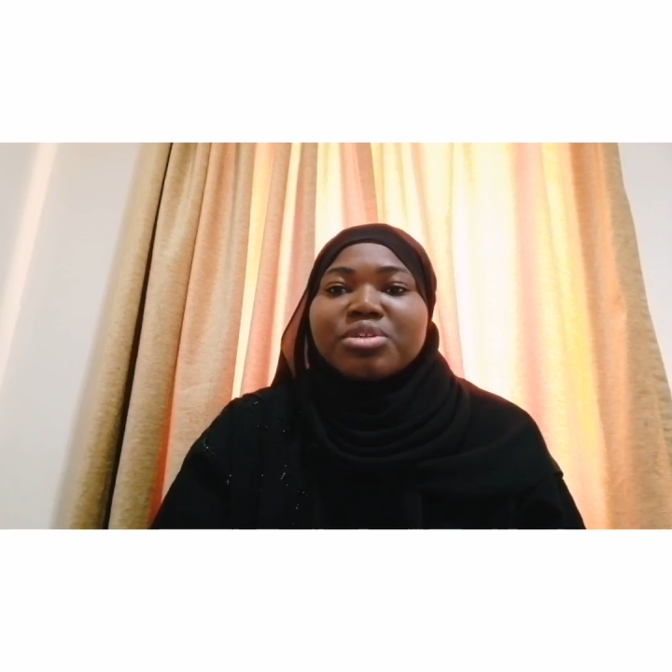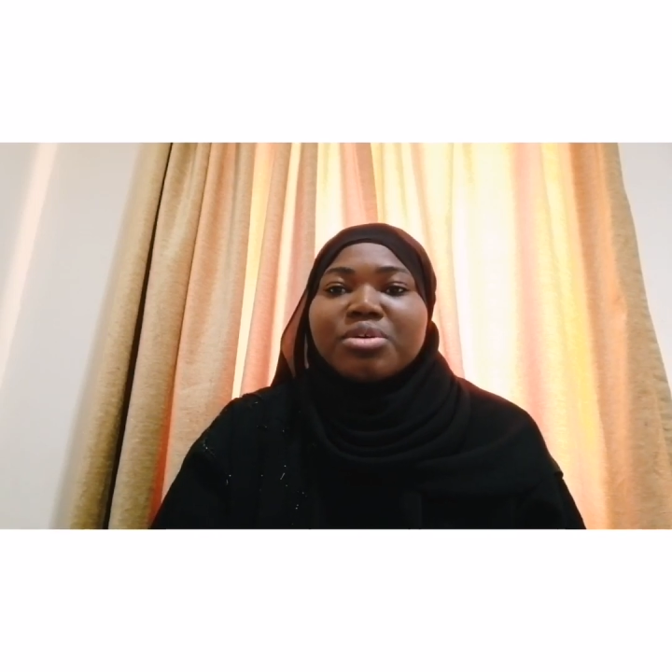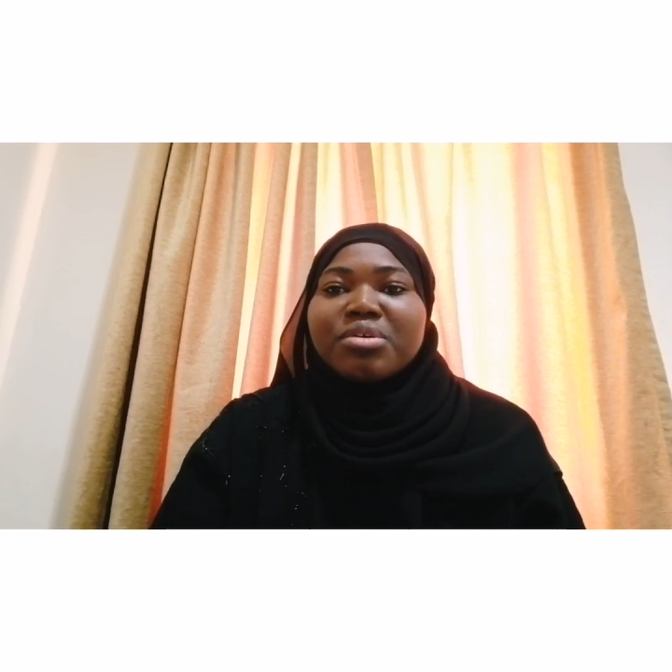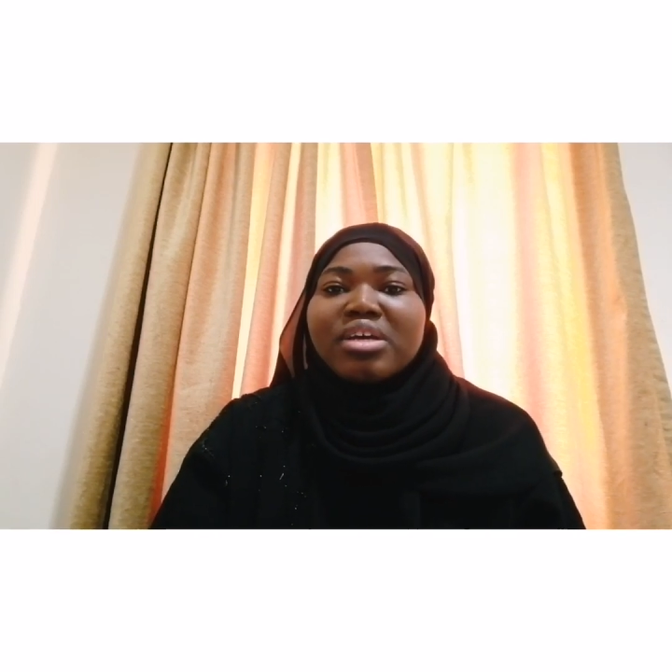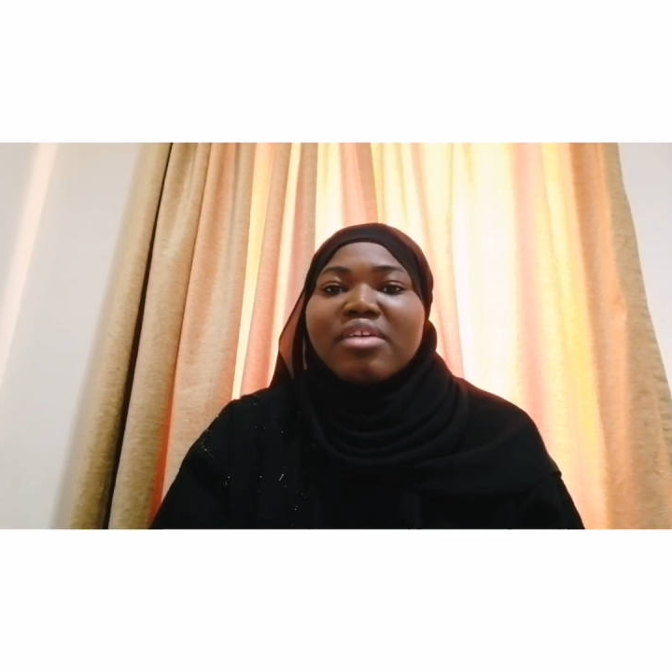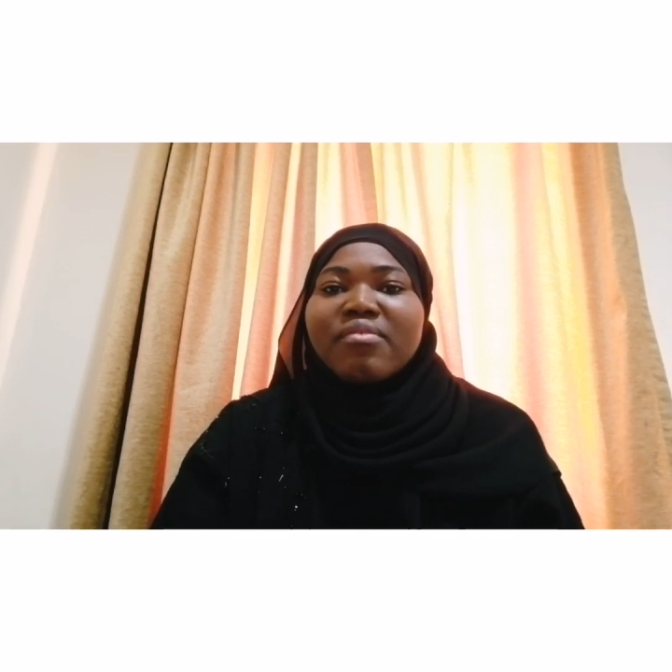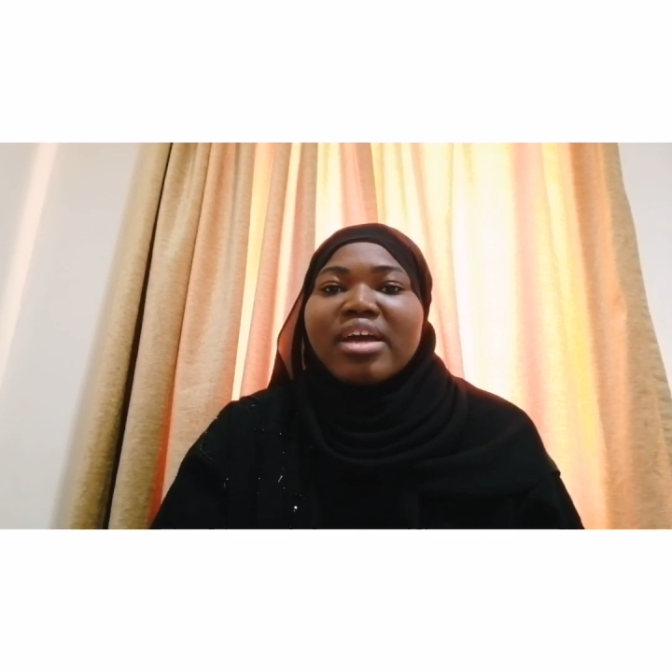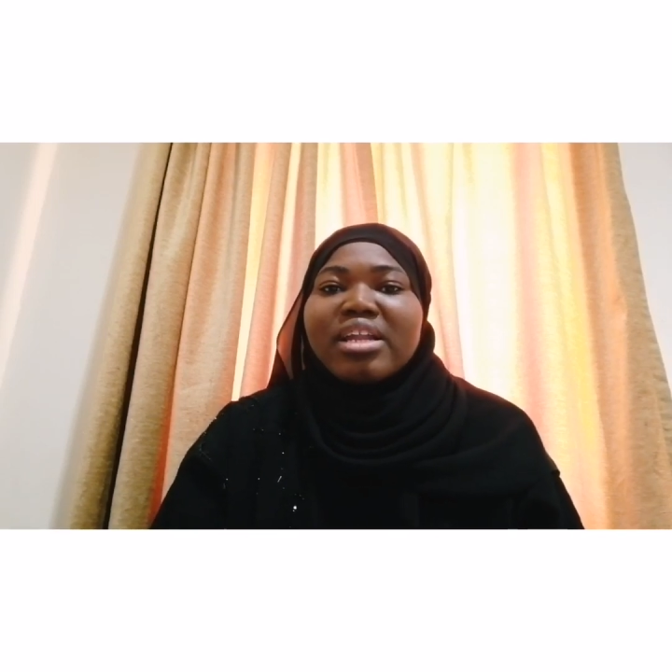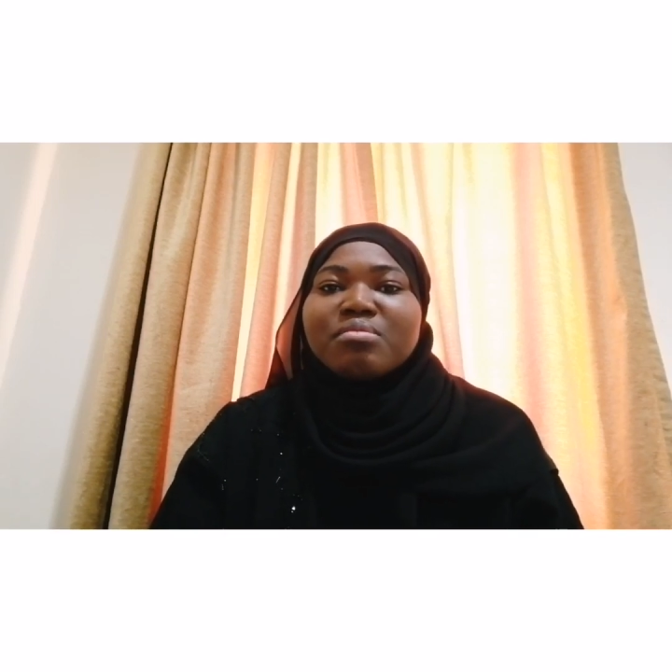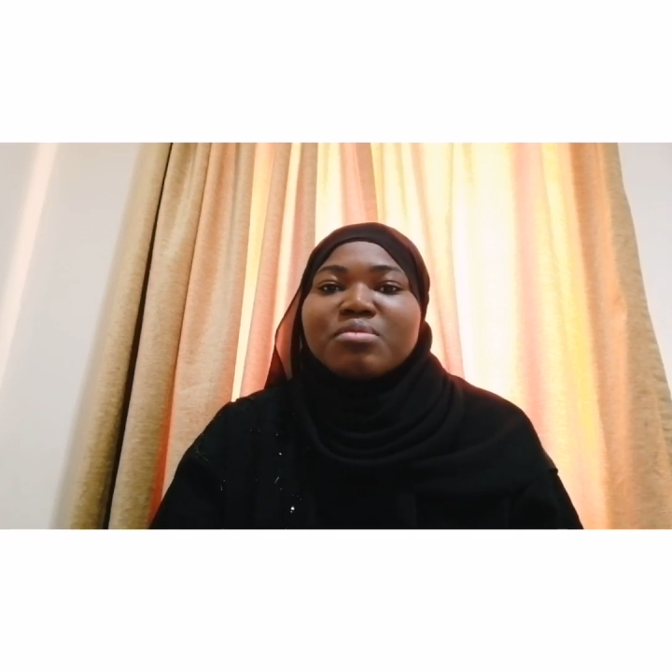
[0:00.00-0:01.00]
So if
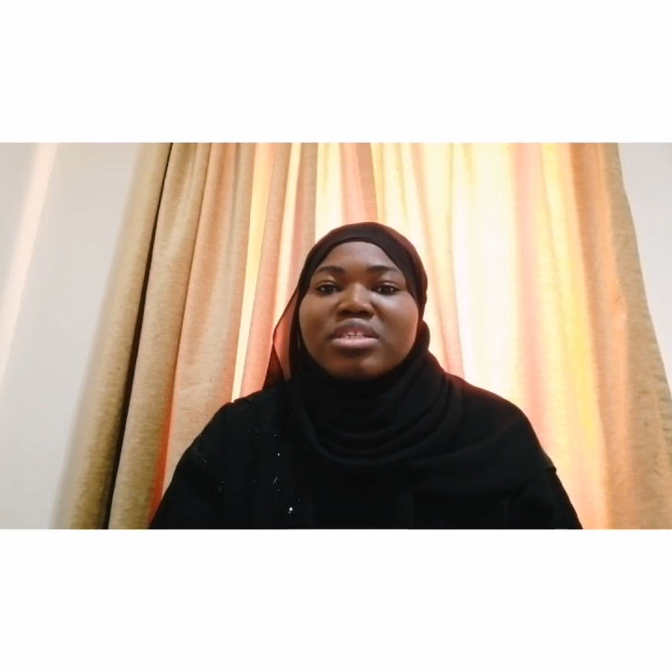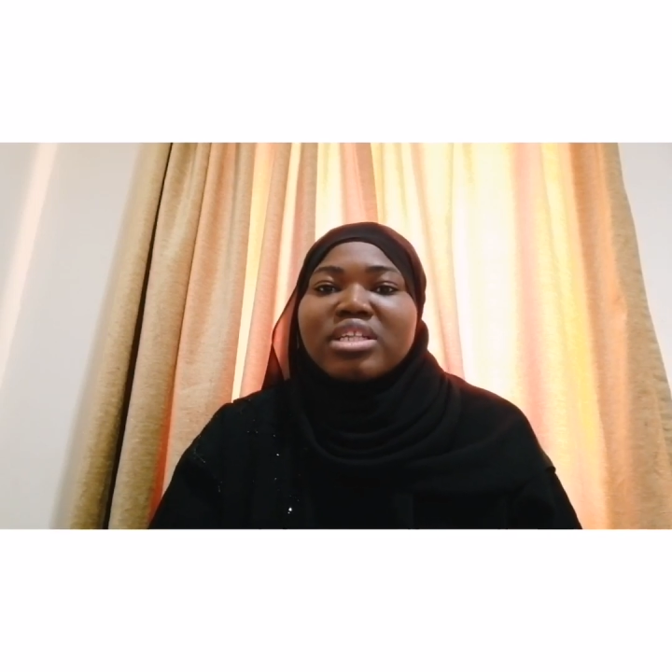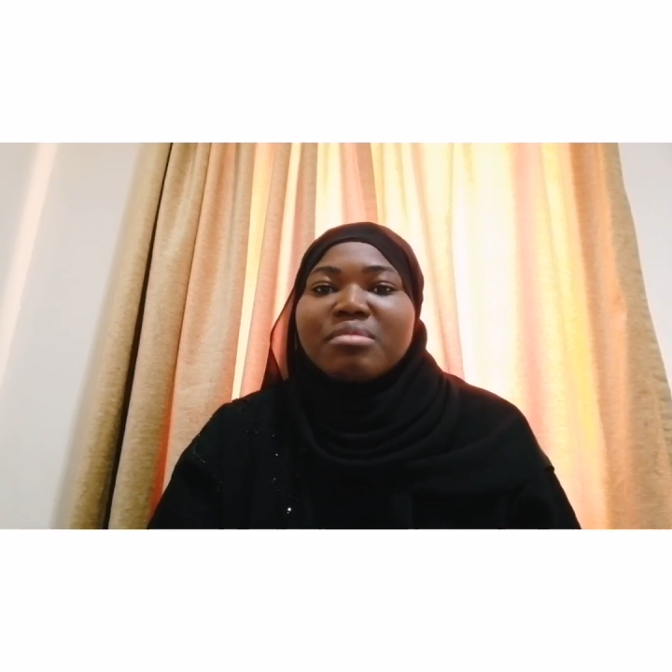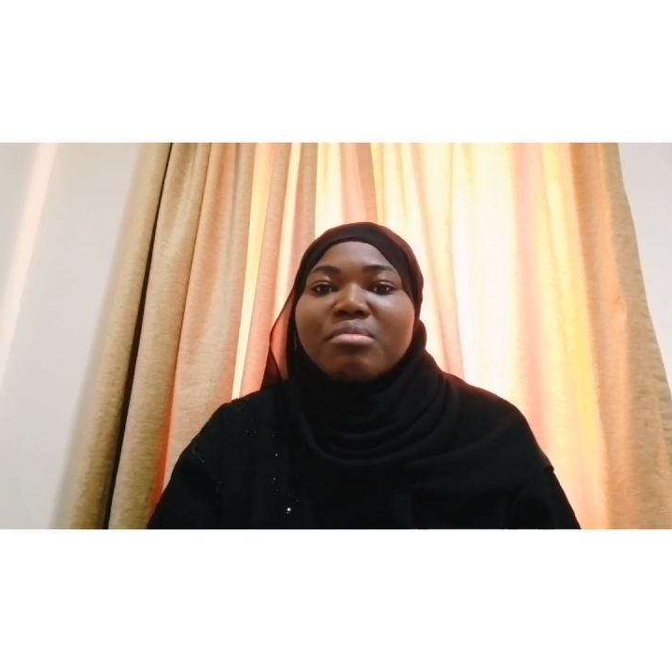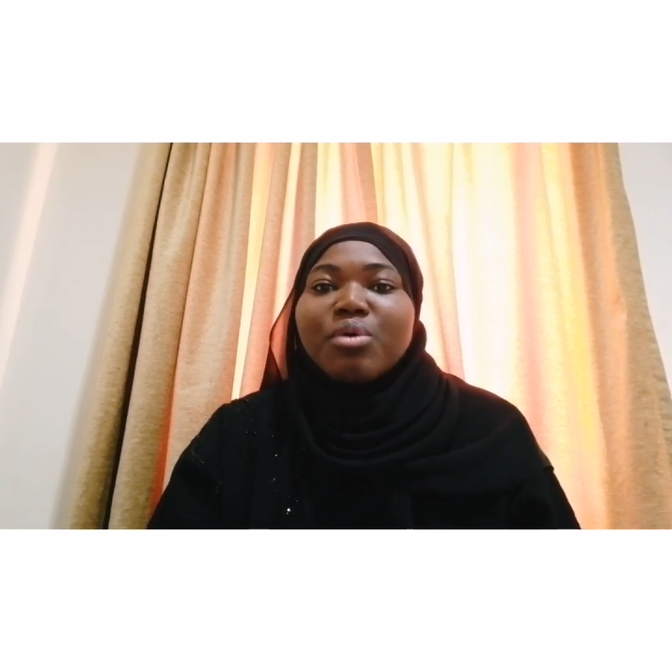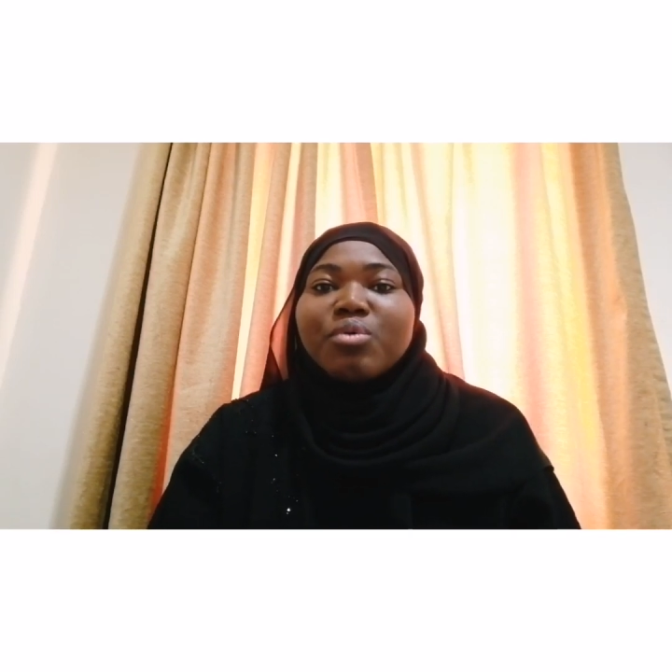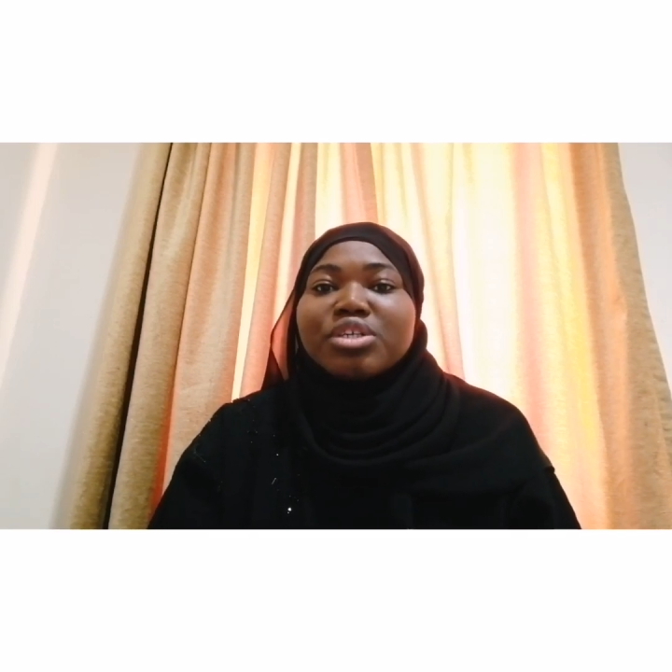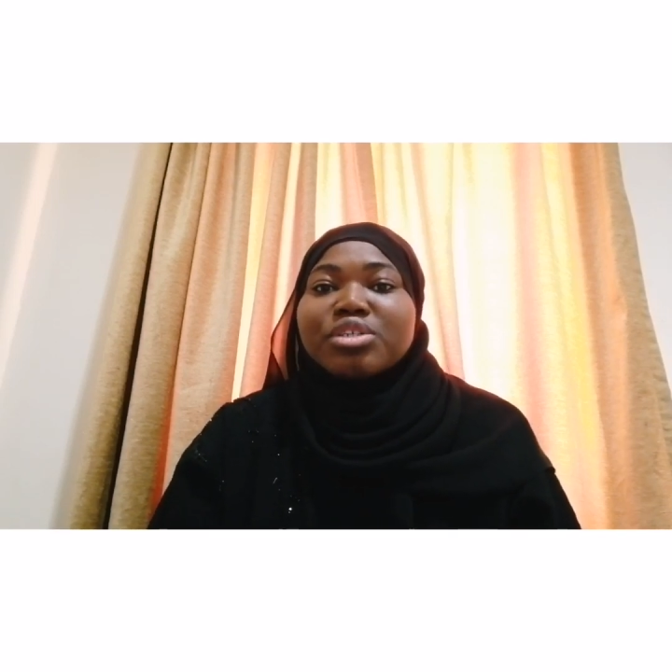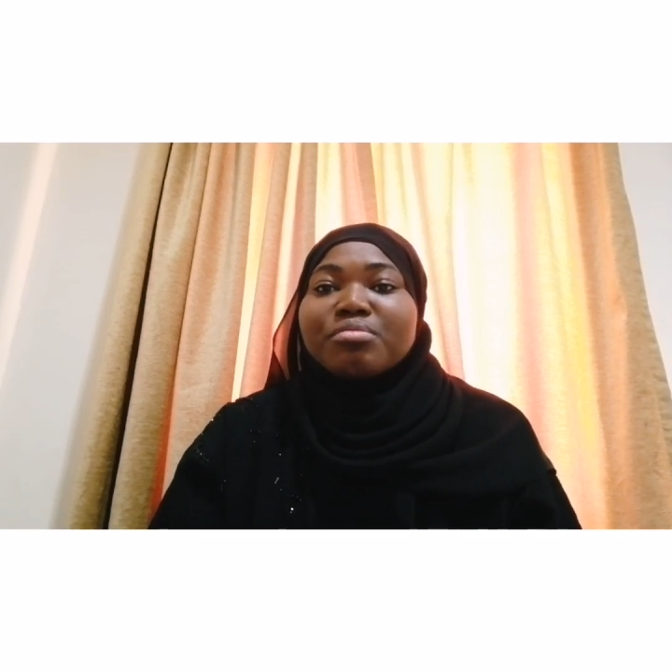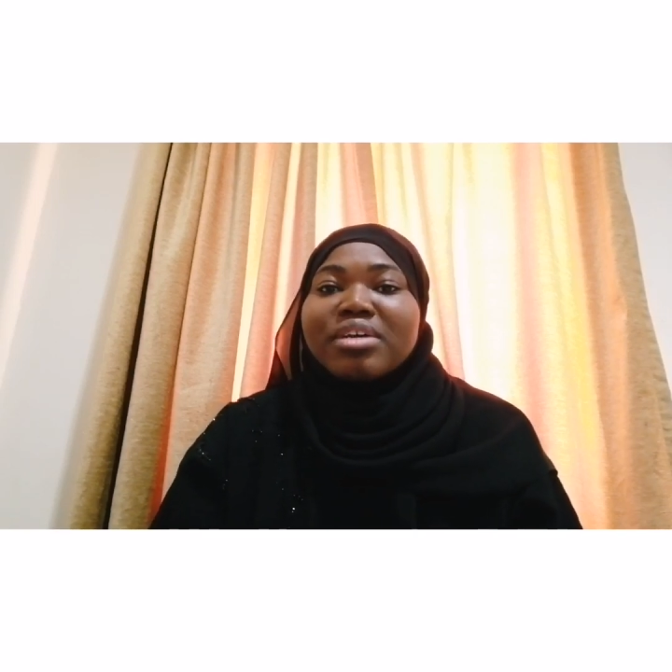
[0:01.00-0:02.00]
any Muslima
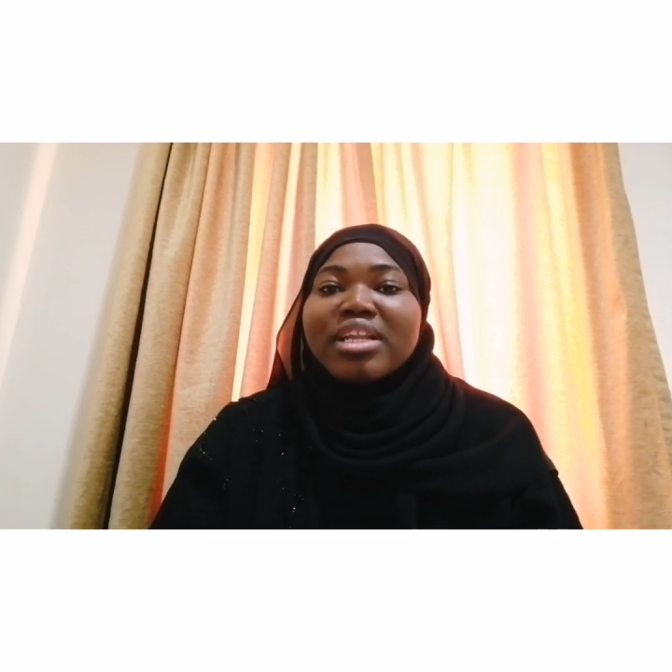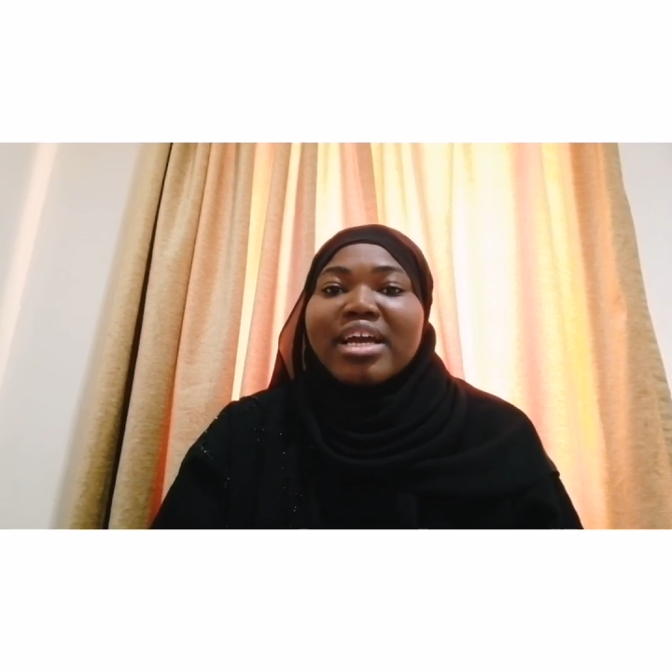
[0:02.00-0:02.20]
wish to be